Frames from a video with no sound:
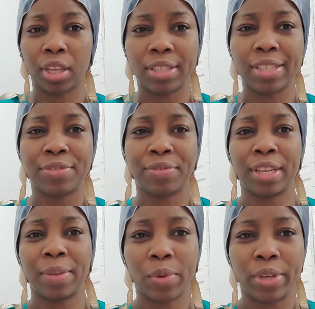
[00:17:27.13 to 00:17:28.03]
this is
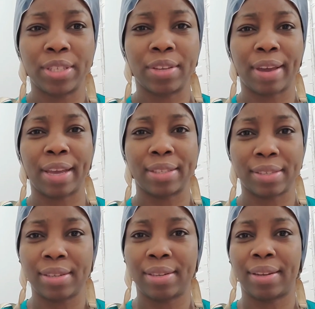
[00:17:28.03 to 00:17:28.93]
really
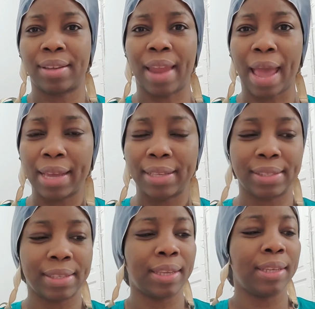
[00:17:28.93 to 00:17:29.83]
moisturizing
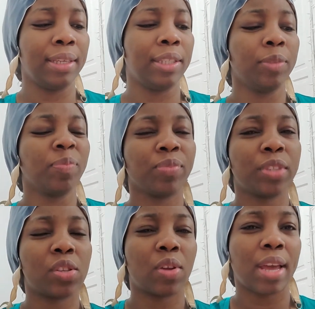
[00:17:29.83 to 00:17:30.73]
nice
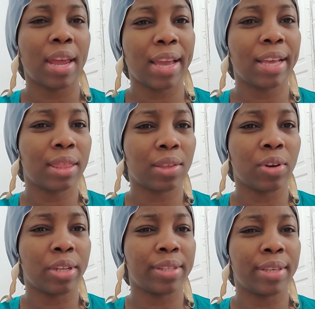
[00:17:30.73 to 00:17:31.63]
so then i
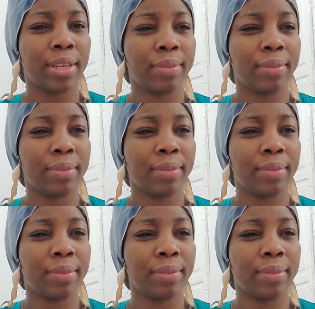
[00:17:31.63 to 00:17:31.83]
thought